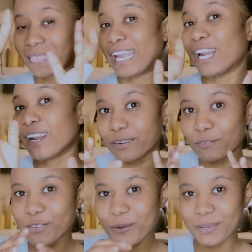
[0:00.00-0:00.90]
A lot
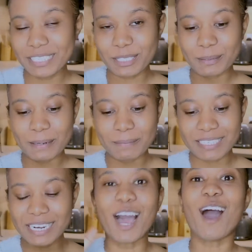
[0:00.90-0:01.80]
of you on Instagram
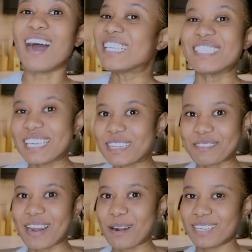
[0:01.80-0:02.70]
said, "Are you getting
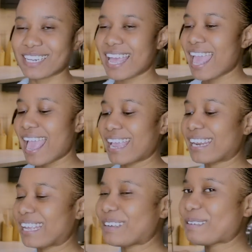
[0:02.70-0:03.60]
married?" And
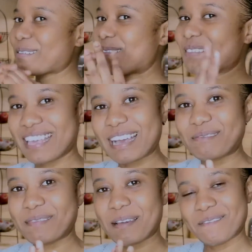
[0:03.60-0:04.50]
I know you're looking
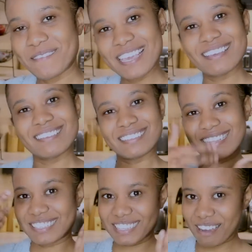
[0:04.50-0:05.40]
at my fingers,
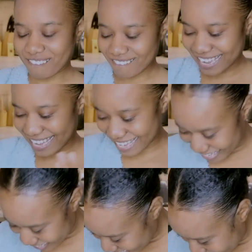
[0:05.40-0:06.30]
this now
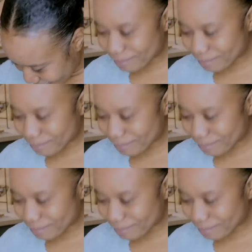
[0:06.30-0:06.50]
ring.